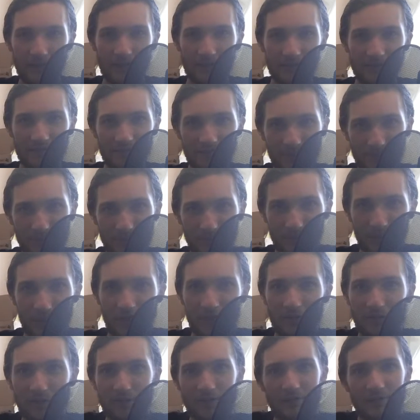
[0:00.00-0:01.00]
period
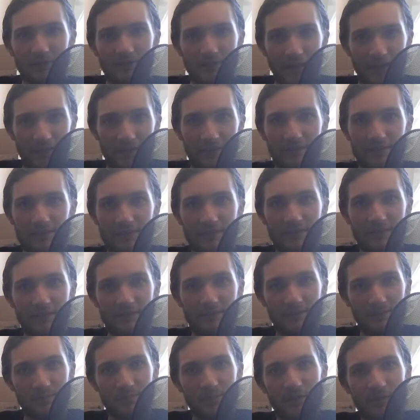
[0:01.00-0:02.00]
that this has been in
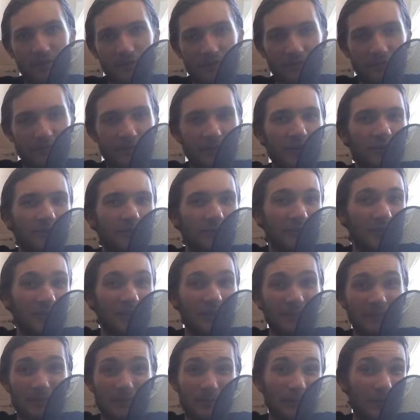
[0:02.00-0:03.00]
development. It's been in
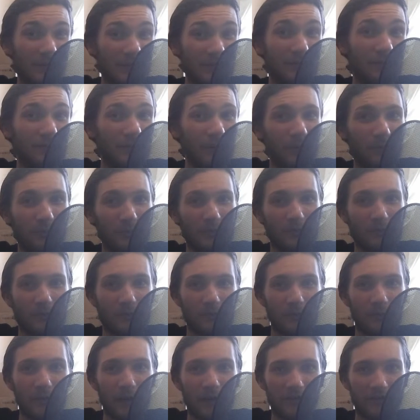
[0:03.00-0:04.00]
development for a while.
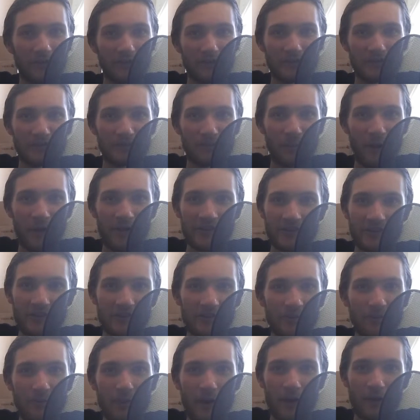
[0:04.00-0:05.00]
It's sponsored by a
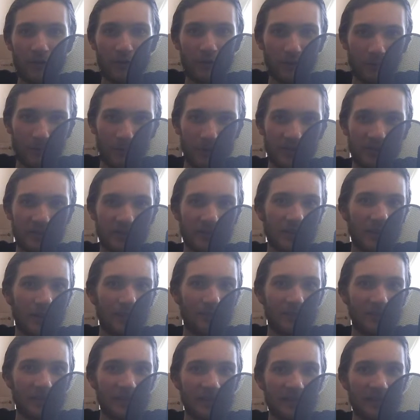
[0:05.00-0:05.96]
whole bunch of companies.